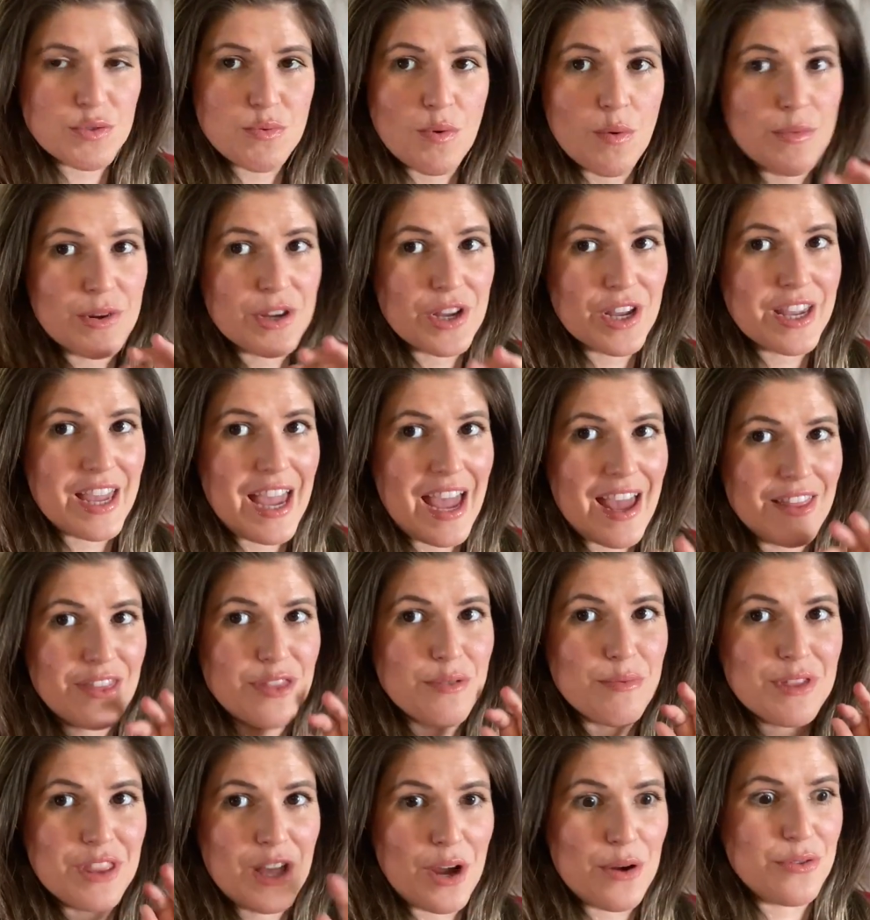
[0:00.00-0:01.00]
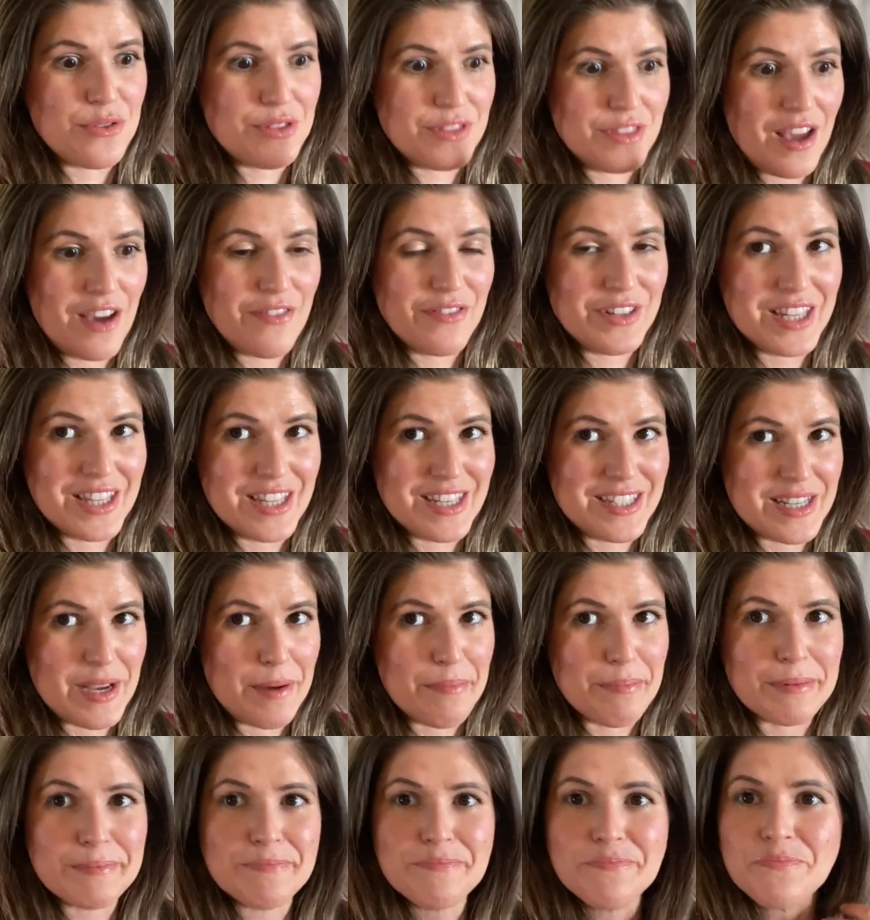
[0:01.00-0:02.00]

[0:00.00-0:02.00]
one we could get without having the zip.